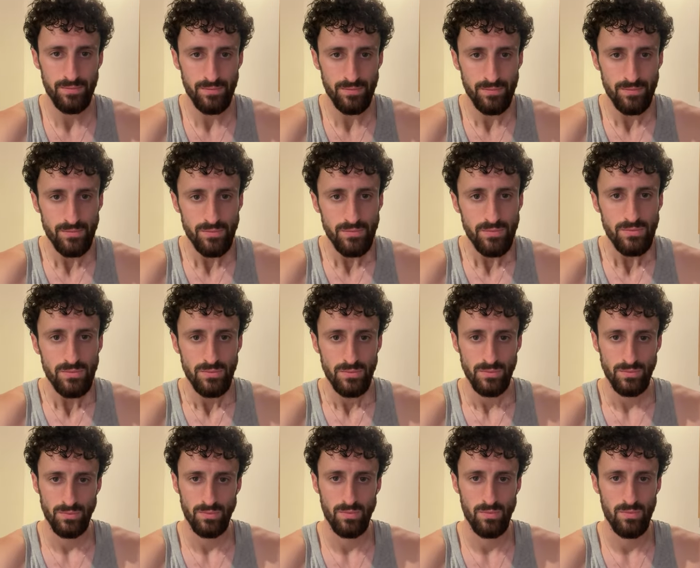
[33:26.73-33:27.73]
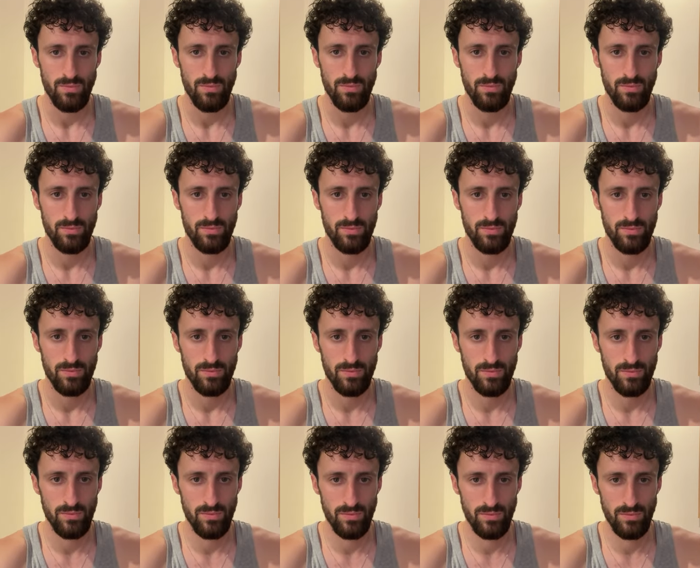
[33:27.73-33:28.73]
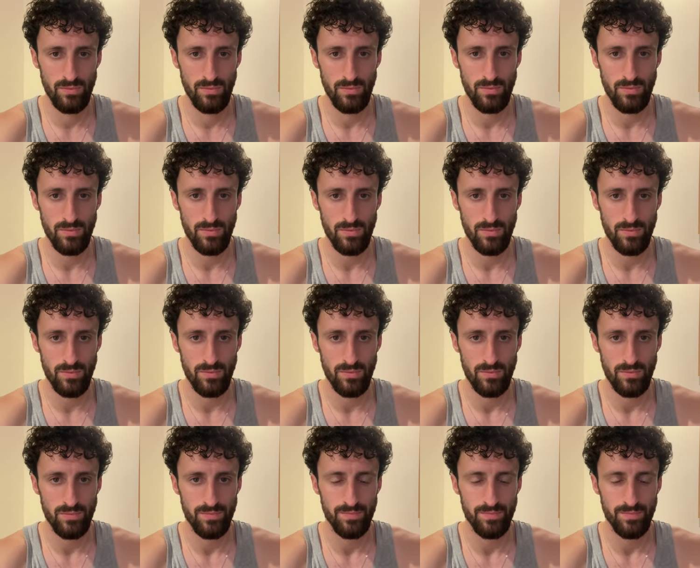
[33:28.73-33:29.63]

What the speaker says: Nothing is said.